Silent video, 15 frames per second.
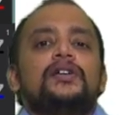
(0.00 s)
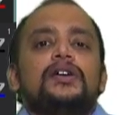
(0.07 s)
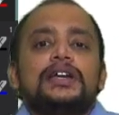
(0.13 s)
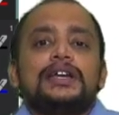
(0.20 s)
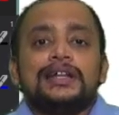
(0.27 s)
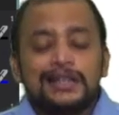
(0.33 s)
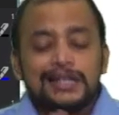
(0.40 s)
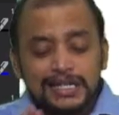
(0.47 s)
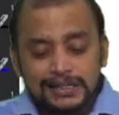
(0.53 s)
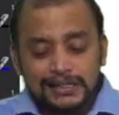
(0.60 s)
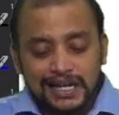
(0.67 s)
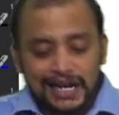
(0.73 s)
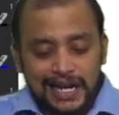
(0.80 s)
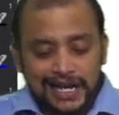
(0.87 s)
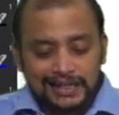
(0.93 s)
In this
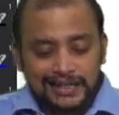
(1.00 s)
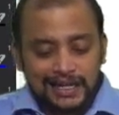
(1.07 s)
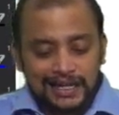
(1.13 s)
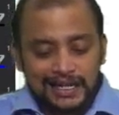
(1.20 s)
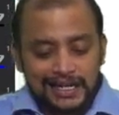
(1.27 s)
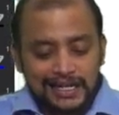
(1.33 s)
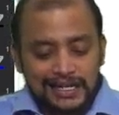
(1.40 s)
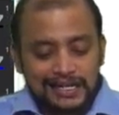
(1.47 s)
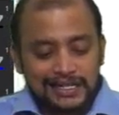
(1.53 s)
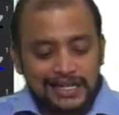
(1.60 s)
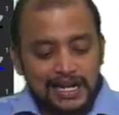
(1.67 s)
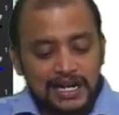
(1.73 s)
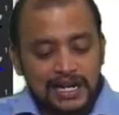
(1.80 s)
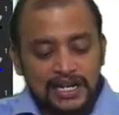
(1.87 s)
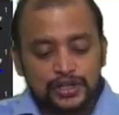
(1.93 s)
3 lakh 30, these are
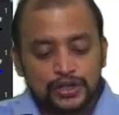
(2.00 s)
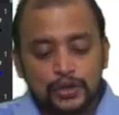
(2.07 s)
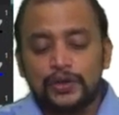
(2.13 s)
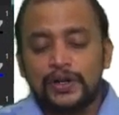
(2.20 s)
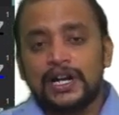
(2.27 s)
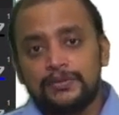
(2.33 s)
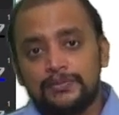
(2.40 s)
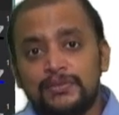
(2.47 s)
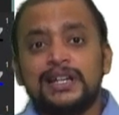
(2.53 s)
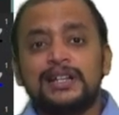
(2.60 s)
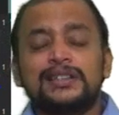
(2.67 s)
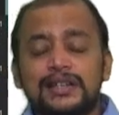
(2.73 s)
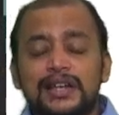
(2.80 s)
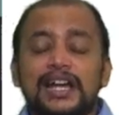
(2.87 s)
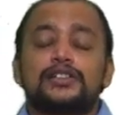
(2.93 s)
all excluded.
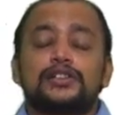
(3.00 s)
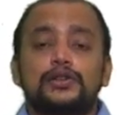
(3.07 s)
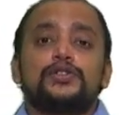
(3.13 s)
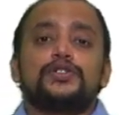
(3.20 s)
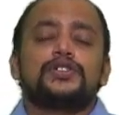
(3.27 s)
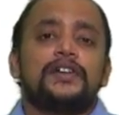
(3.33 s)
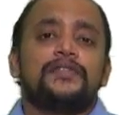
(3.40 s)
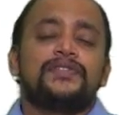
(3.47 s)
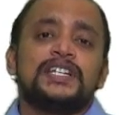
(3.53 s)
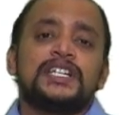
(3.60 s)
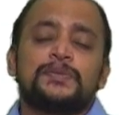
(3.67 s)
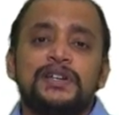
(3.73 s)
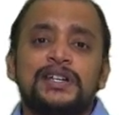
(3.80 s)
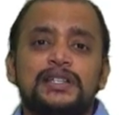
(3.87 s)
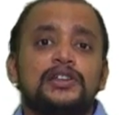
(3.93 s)
Means exclusive of these
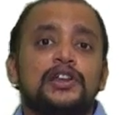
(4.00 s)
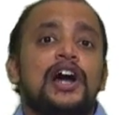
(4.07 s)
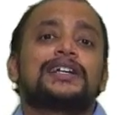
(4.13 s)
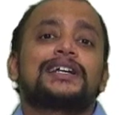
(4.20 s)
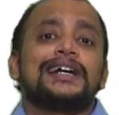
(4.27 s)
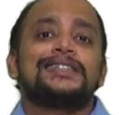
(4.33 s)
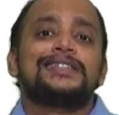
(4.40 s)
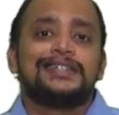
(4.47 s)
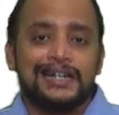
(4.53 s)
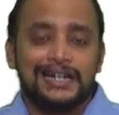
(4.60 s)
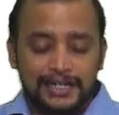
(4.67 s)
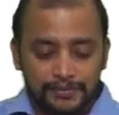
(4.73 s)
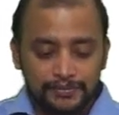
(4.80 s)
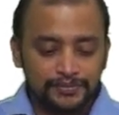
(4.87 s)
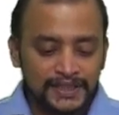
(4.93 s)
means not
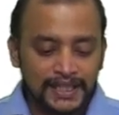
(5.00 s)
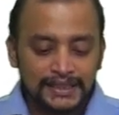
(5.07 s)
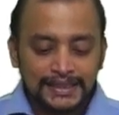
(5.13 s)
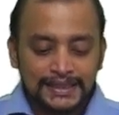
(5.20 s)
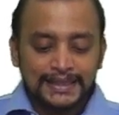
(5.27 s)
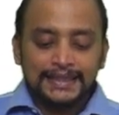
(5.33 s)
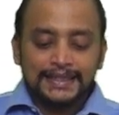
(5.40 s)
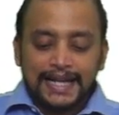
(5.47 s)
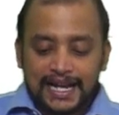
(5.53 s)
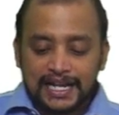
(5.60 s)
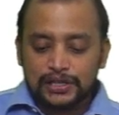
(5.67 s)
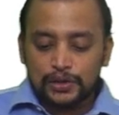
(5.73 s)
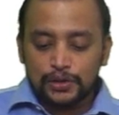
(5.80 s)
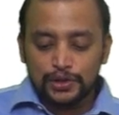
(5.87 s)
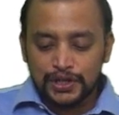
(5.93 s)
considered.
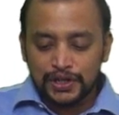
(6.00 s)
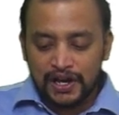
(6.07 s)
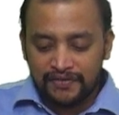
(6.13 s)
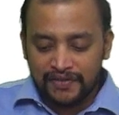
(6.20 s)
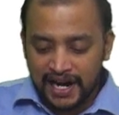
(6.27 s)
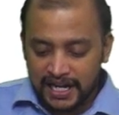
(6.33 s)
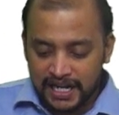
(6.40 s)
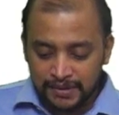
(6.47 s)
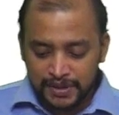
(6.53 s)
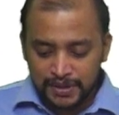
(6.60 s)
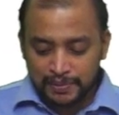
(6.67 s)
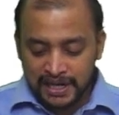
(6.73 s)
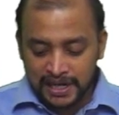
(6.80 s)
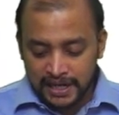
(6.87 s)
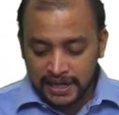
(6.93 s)
Exclusive of items
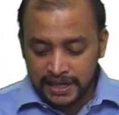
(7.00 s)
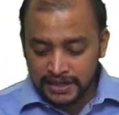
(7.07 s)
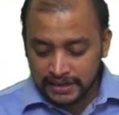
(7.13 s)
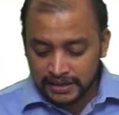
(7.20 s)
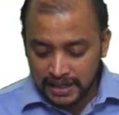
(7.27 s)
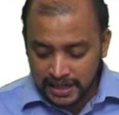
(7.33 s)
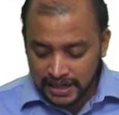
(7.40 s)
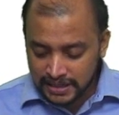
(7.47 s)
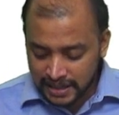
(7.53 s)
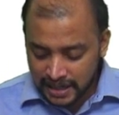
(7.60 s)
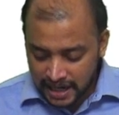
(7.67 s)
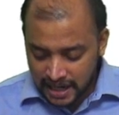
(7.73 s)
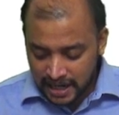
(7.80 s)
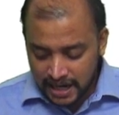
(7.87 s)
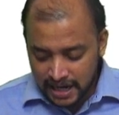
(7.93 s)
means these
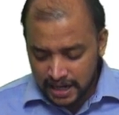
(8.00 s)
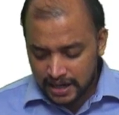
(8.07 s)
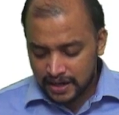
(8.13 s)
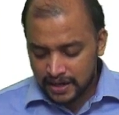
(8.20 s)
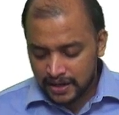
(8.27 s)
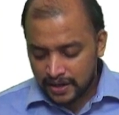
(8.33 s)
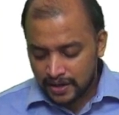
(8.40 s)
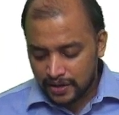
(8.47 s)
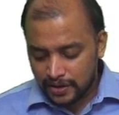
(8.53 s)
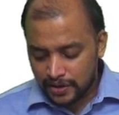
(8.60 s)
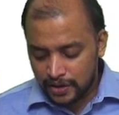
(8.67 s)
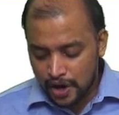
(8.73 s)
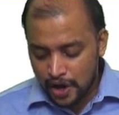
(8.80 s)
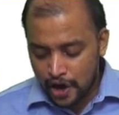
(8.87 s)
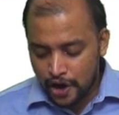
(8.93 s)
are
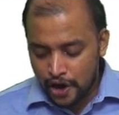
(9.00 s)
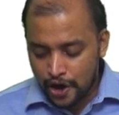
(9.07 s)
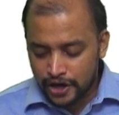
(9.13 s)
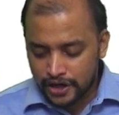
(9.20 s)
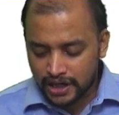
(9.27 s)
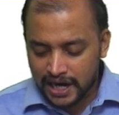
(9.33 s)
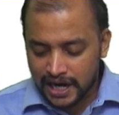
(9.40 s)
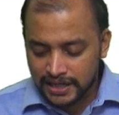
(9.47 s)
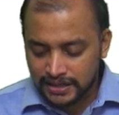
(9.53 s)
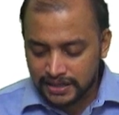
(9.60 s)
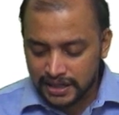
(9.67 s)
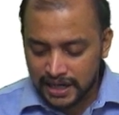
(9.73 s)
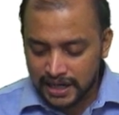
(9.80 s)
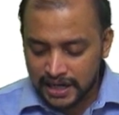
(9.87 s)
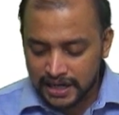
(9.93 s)
not
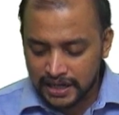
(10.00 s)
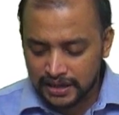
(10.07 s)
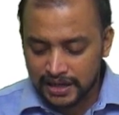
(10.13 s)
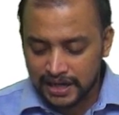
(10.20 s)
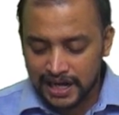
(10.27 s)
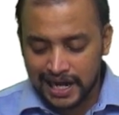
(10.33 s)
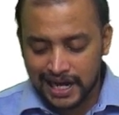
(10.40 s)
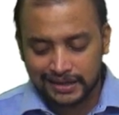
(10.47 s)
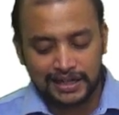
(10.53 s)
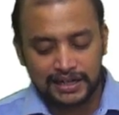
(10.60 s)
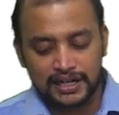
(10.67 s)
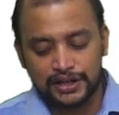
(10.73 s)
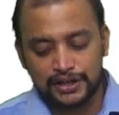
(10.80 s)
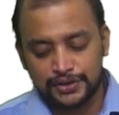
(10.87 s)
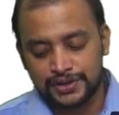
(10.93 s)
considered in 3 lakh
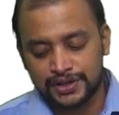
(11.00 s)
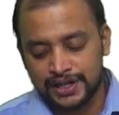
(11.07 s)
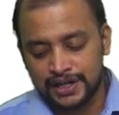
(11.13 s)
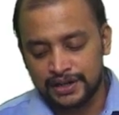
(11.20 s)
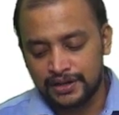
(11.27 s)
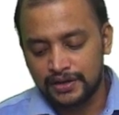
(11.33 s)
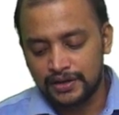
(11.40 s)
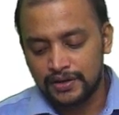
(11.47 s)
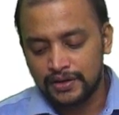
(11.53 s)
30,000.